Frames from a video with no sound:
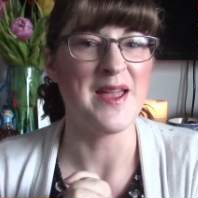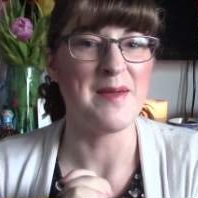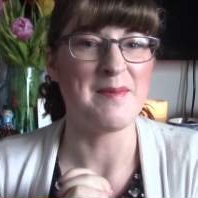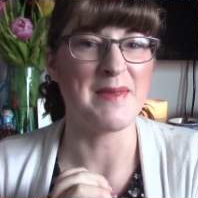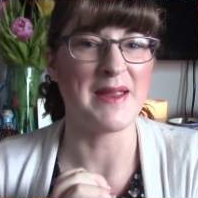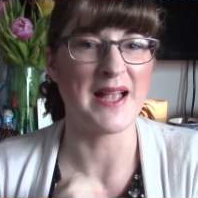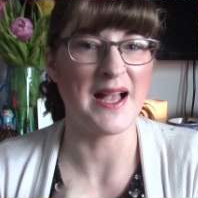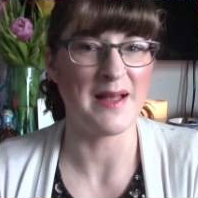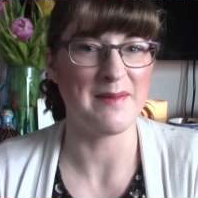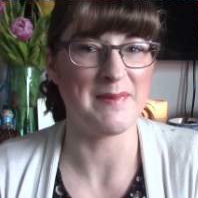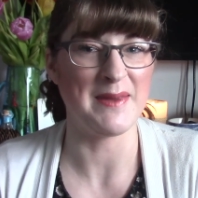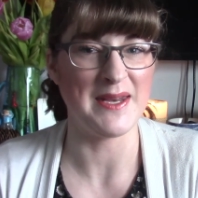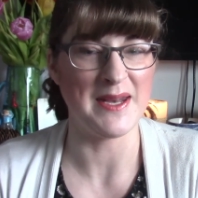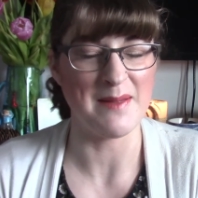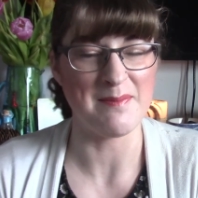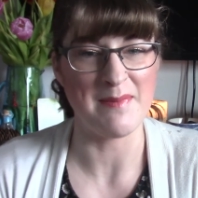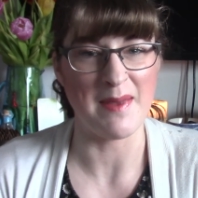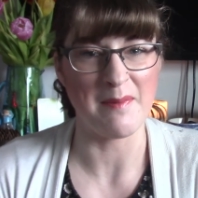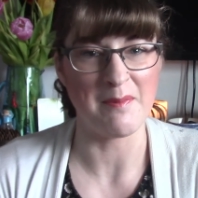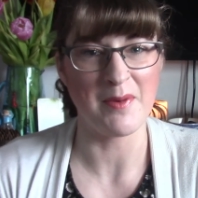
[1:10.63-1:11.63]
becoming
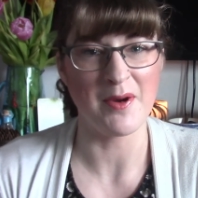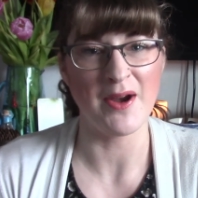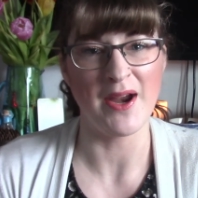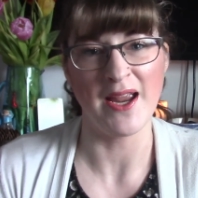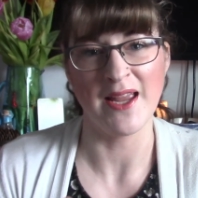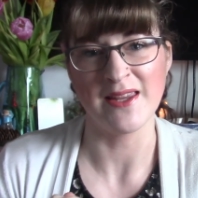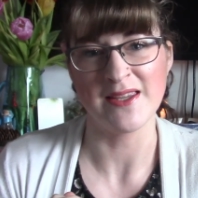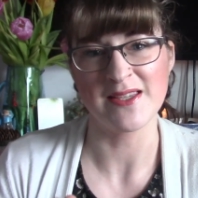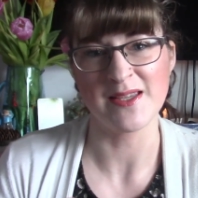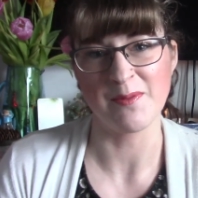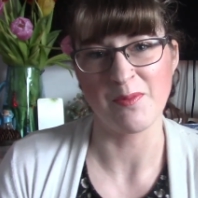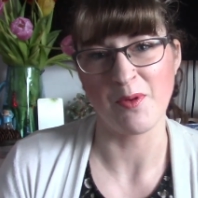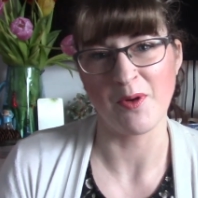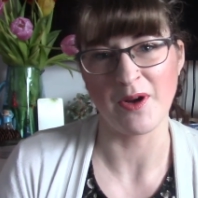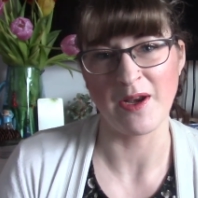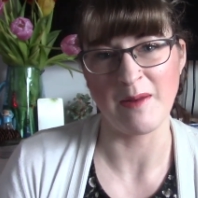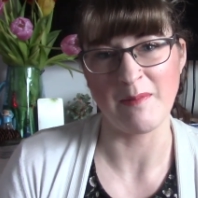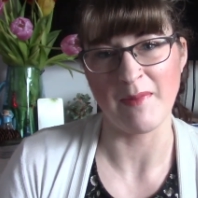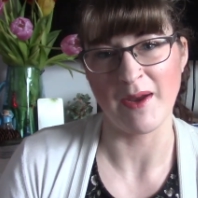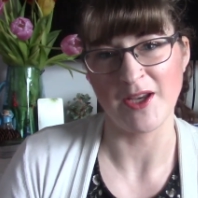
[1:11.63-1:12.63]
a member and
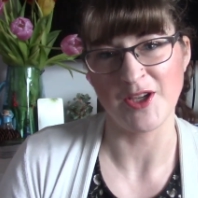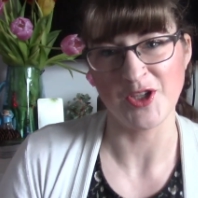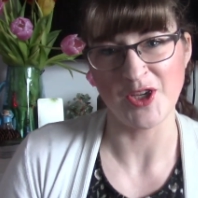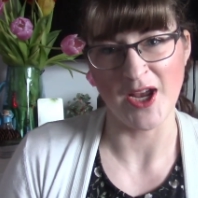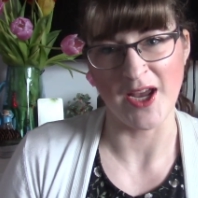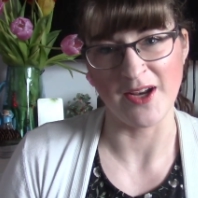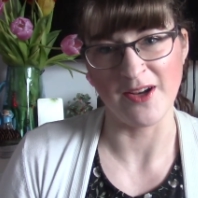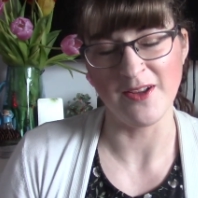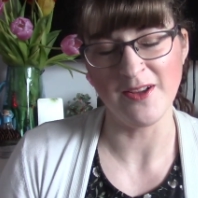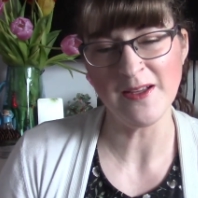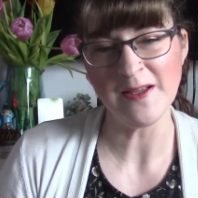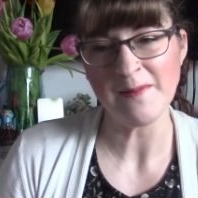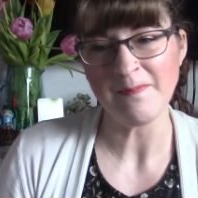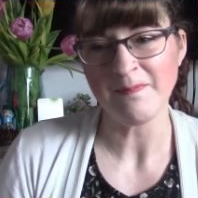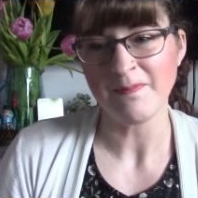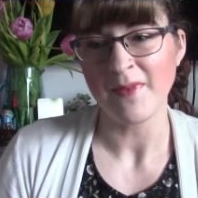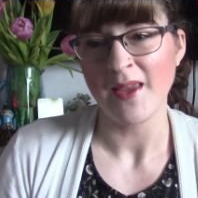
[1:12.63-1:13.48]
supporting my channel.